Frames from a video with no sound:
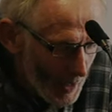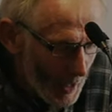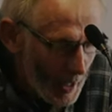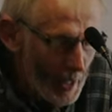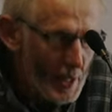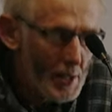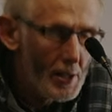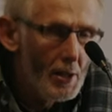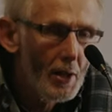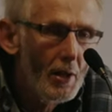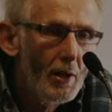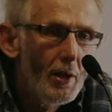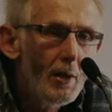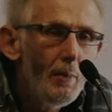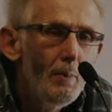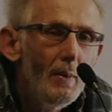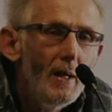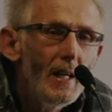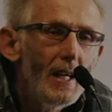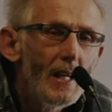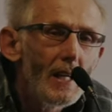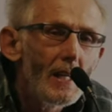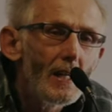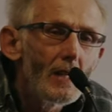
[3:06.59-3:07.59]
is that the
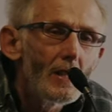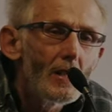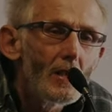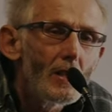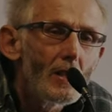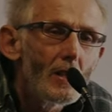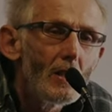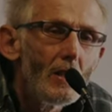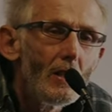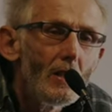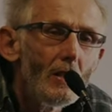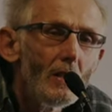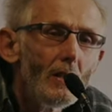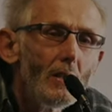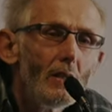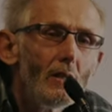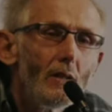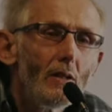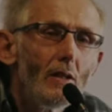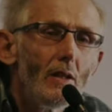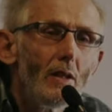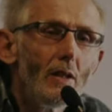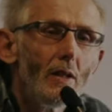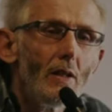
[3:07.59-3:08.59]
means
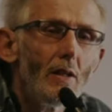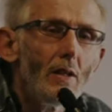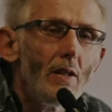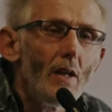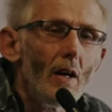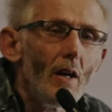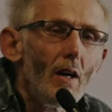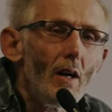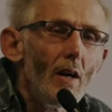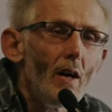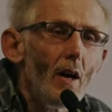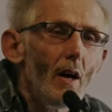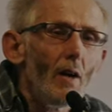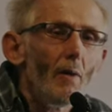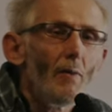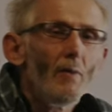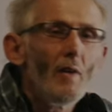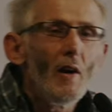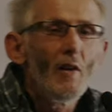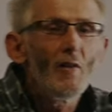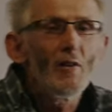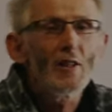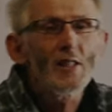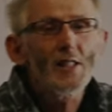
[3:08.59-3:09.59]

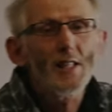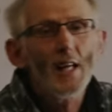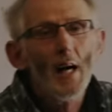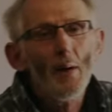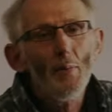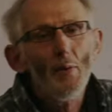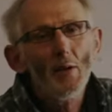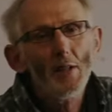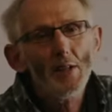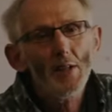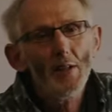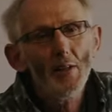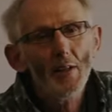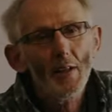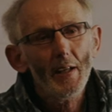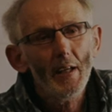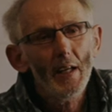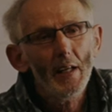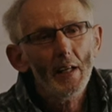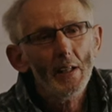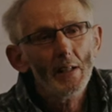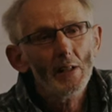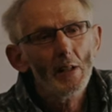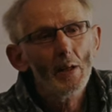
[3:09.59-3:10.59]
of establishing the
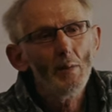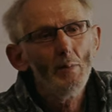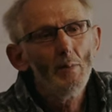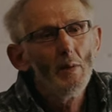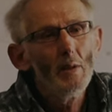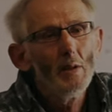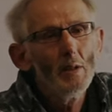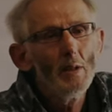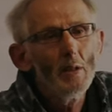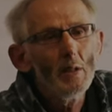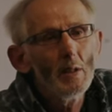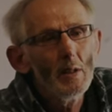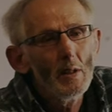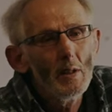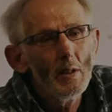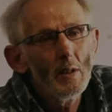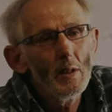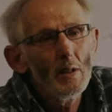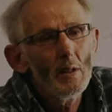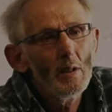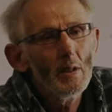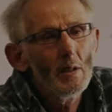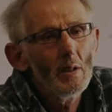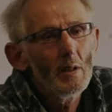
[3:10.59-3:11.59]
kingdom
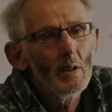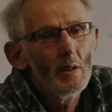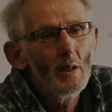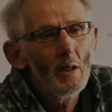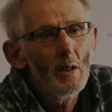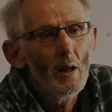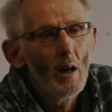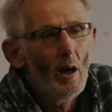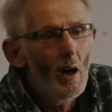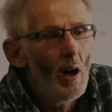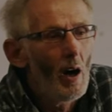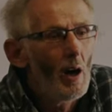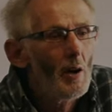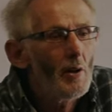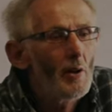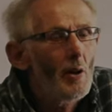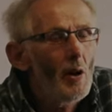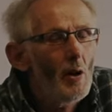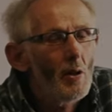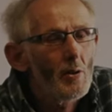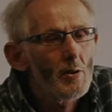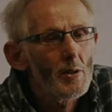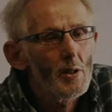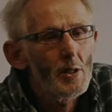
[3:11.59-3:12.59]
are
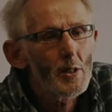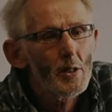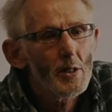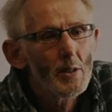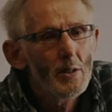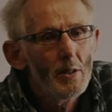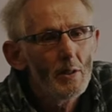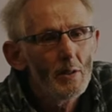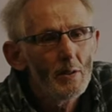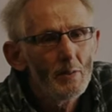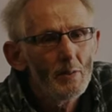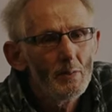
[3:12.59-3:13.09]
God's.